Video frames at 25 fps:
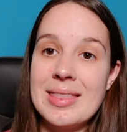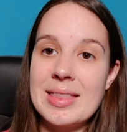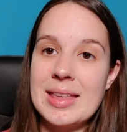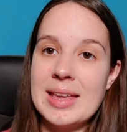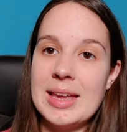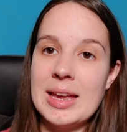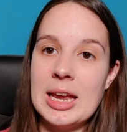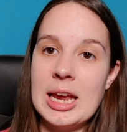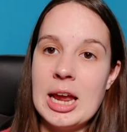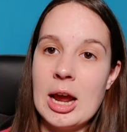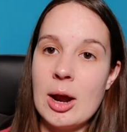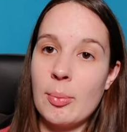
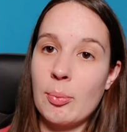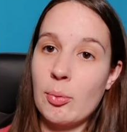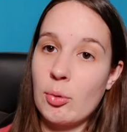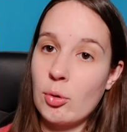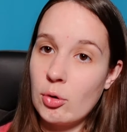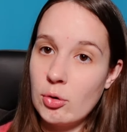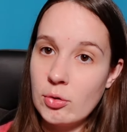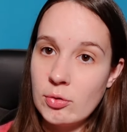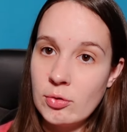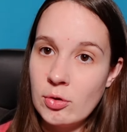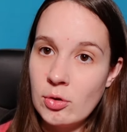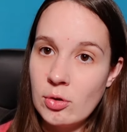the
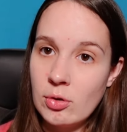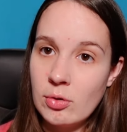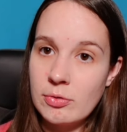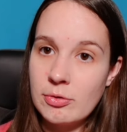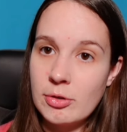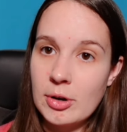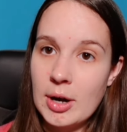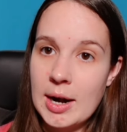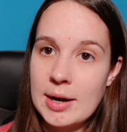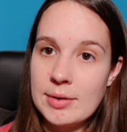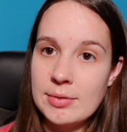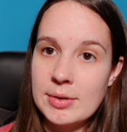approval
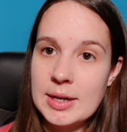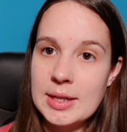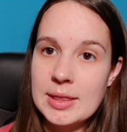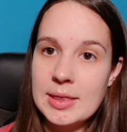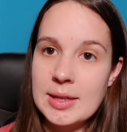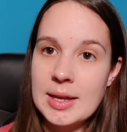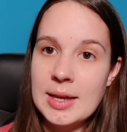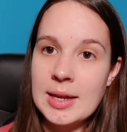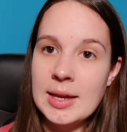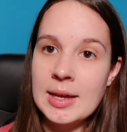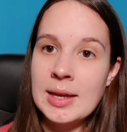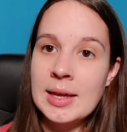for
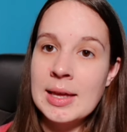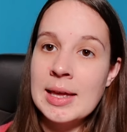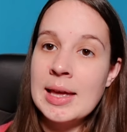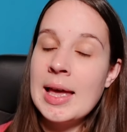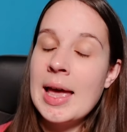everything